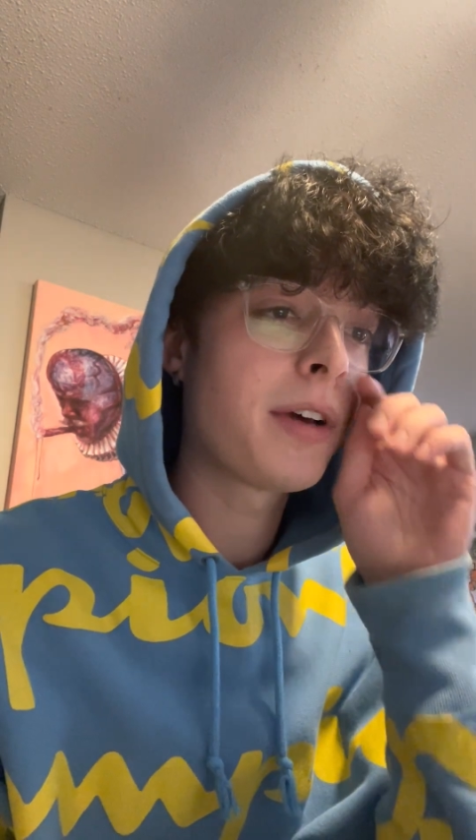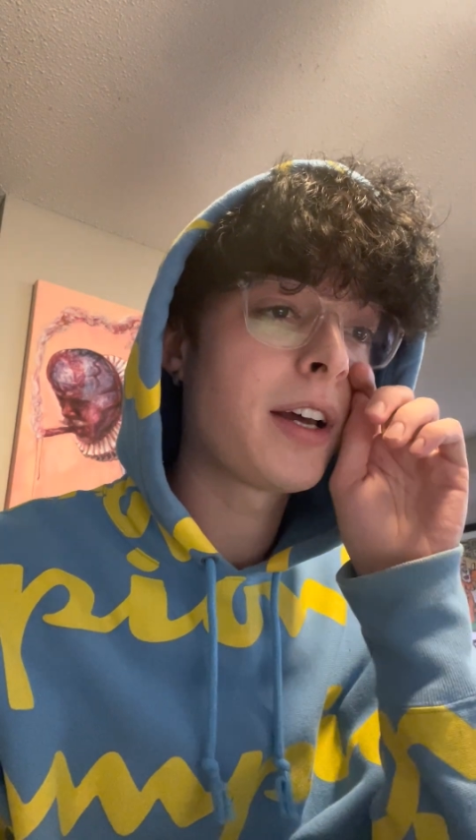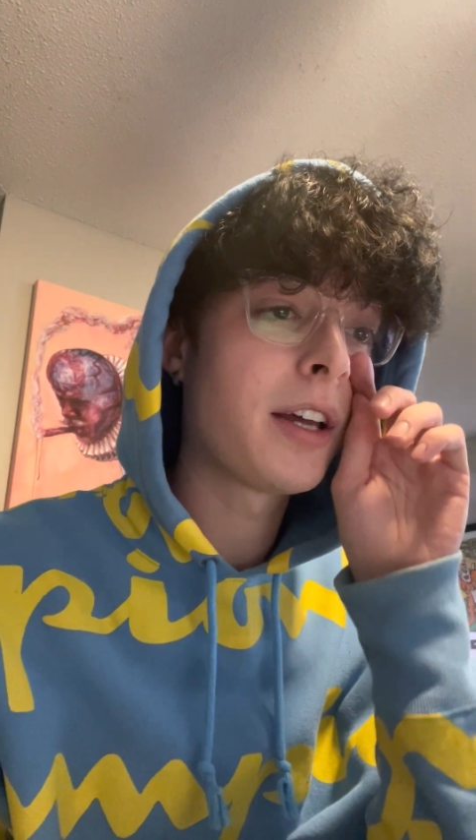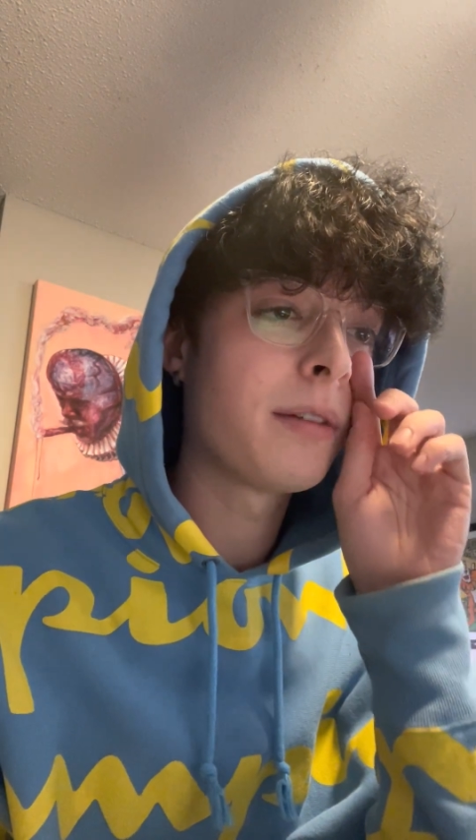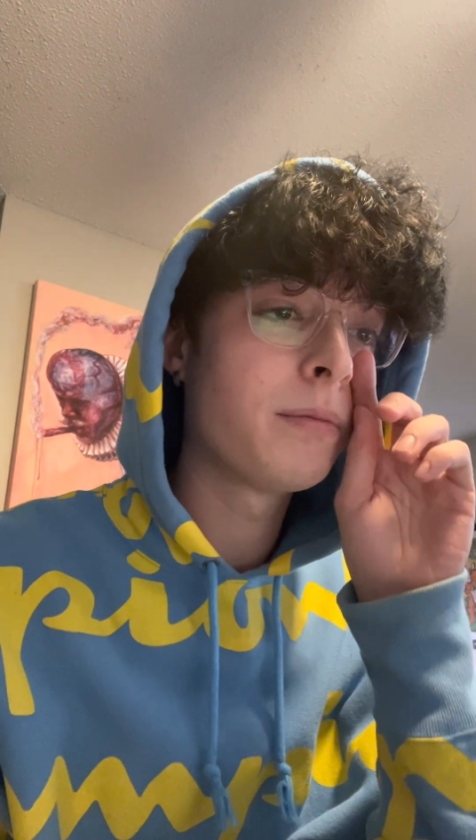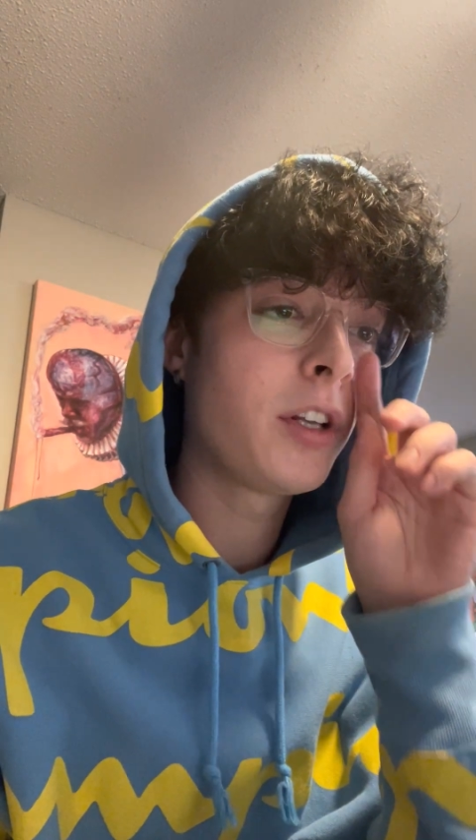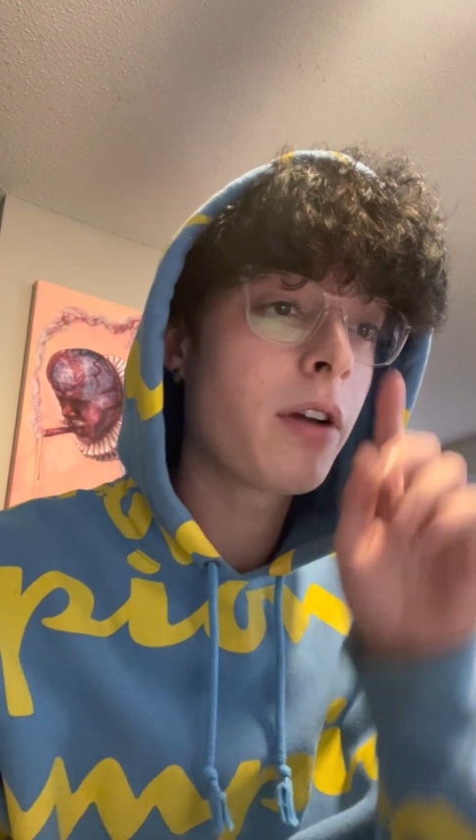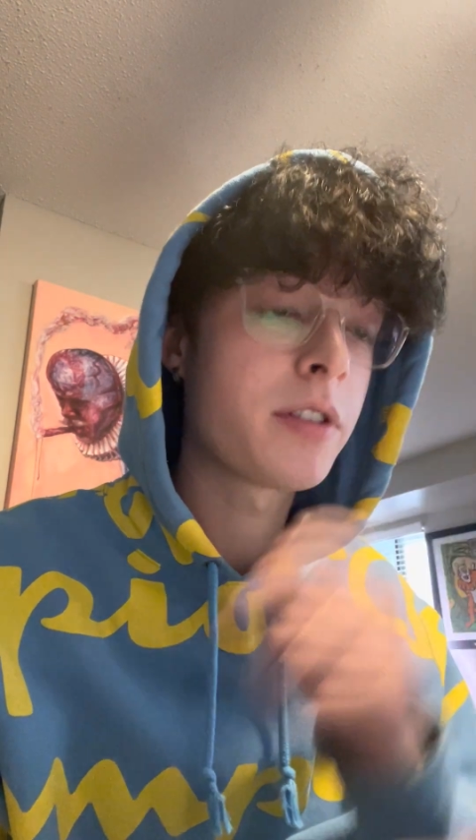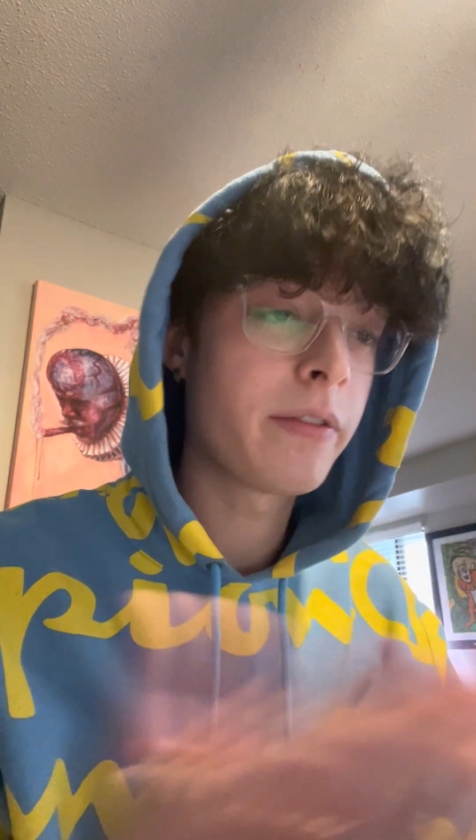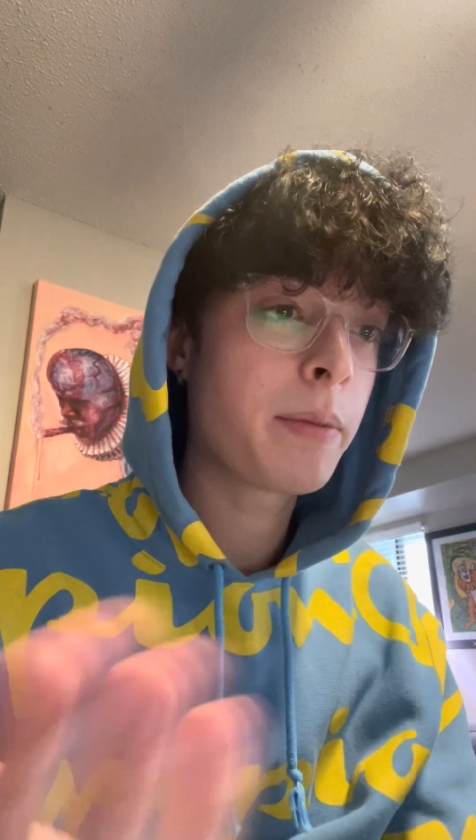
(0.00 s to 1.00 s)

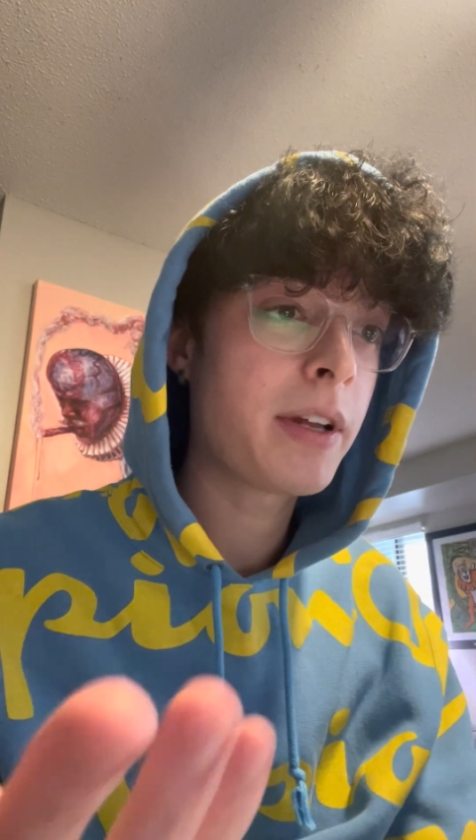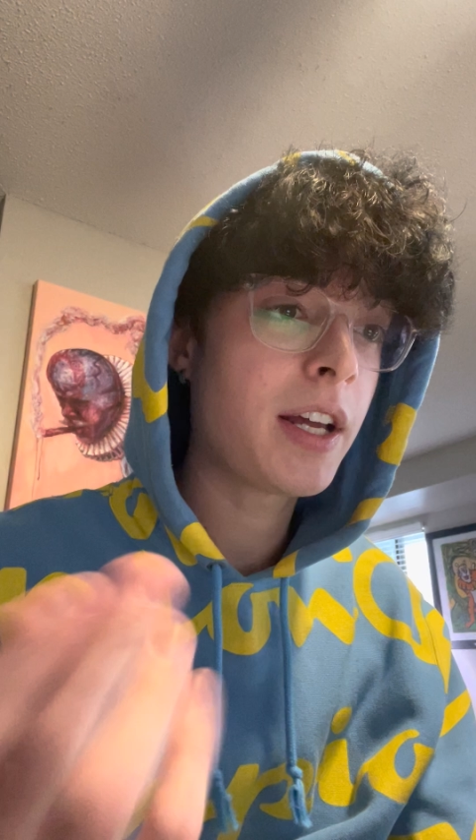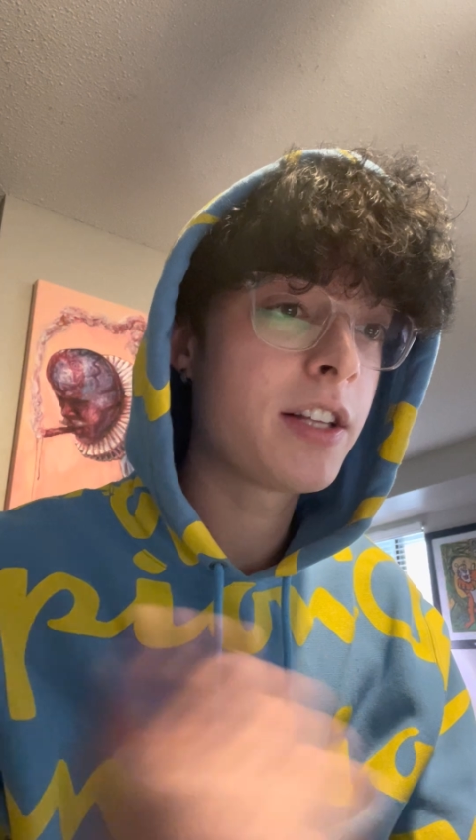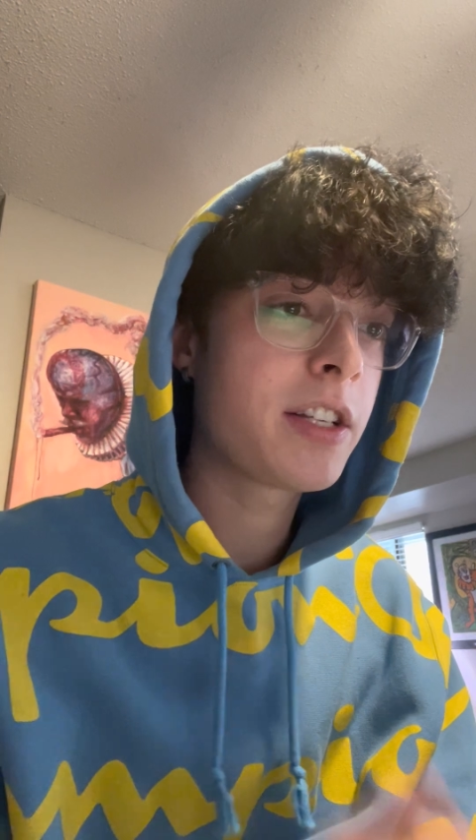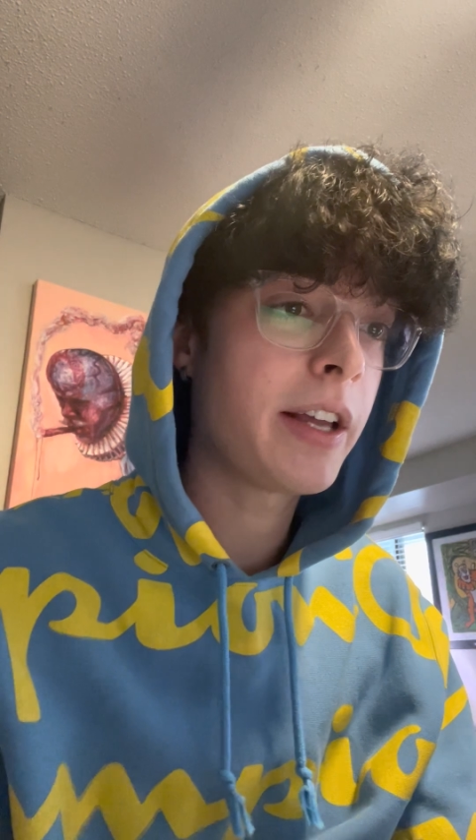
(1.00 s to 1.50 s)
at my dad's,